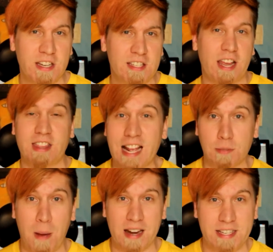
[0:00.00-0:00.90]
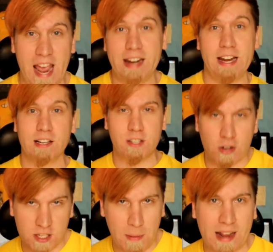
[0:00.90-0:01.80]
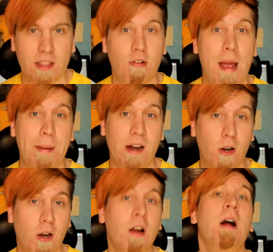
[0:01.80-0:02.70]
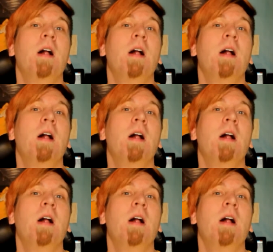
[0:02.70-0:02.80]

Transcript: He's like, that's my daddy, and starts smacking the crap out of her.